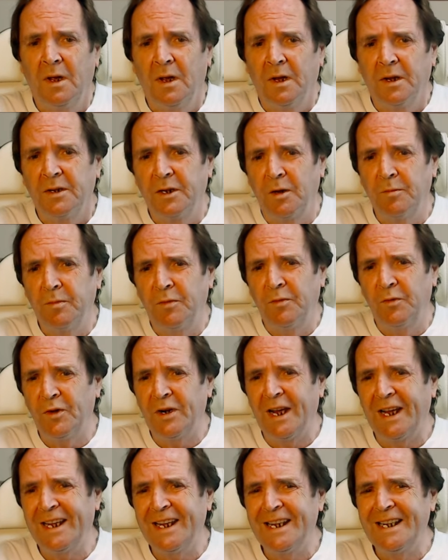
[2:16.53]
Now, before
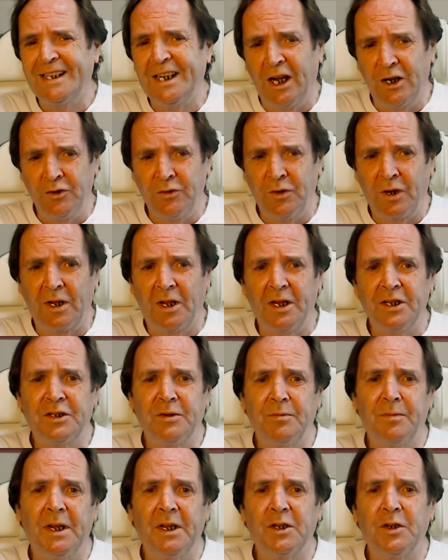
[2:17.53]
I continue, I'd like
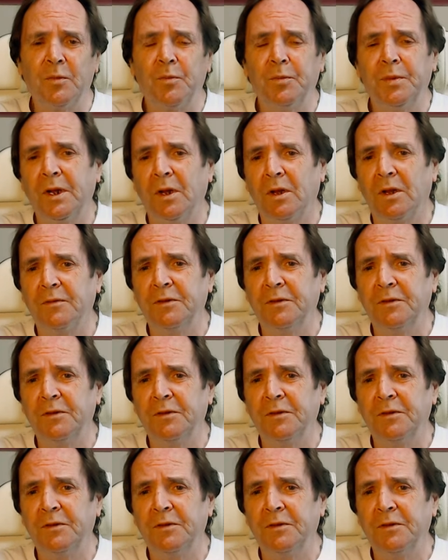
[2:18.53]
to make an appeal.